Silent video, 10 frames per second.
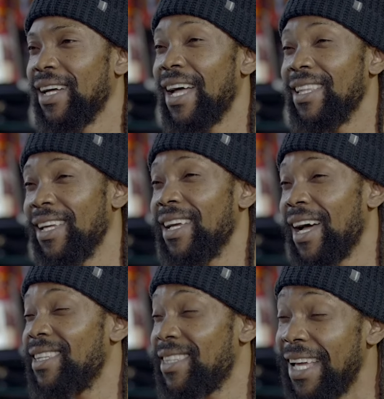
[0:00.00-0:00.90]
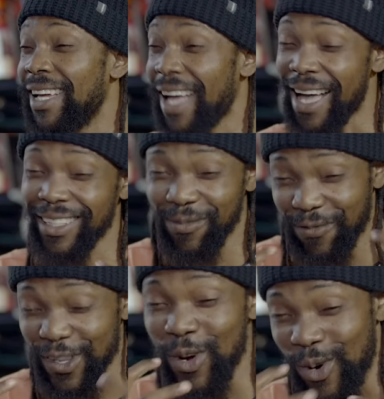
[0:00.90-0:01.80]
I
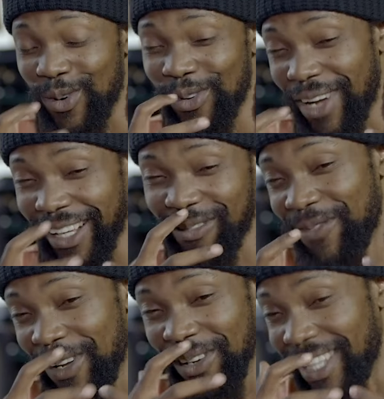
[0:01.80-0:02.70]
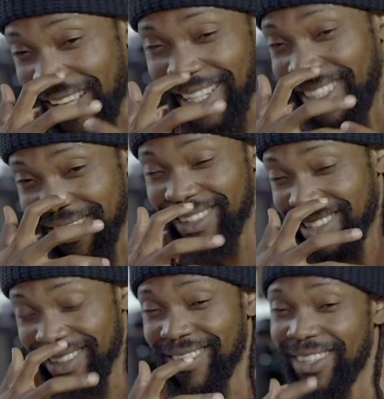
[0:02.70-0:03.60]
feel that
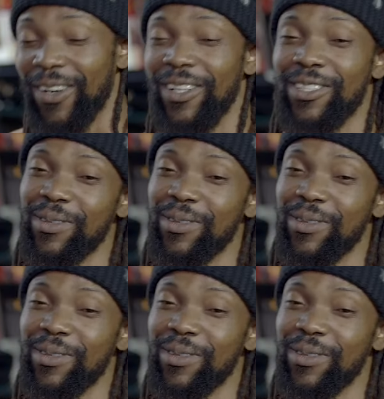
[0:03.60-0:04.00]
he's going